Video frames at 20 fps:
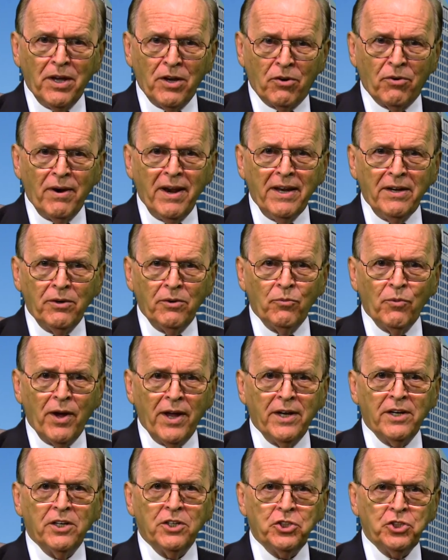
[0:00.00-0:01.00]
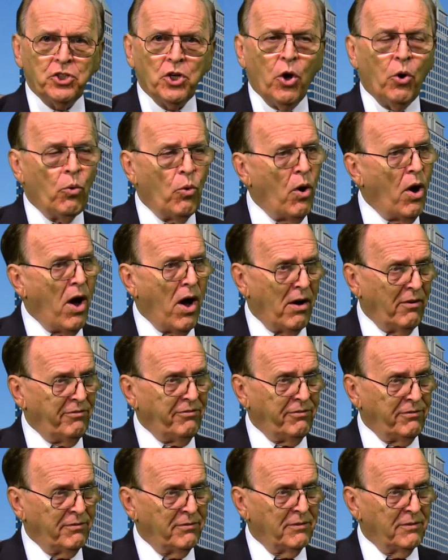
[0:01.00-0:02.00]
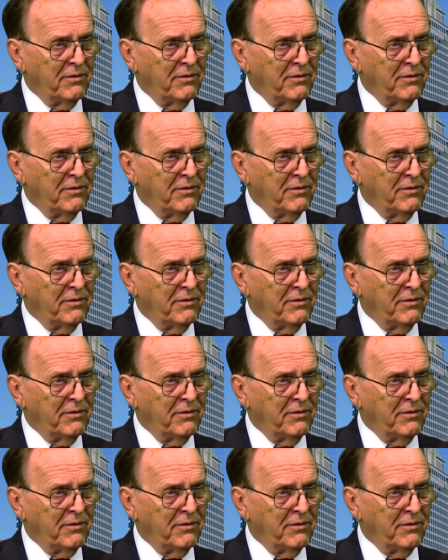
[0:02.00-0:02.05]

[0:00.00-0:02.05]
great way to show off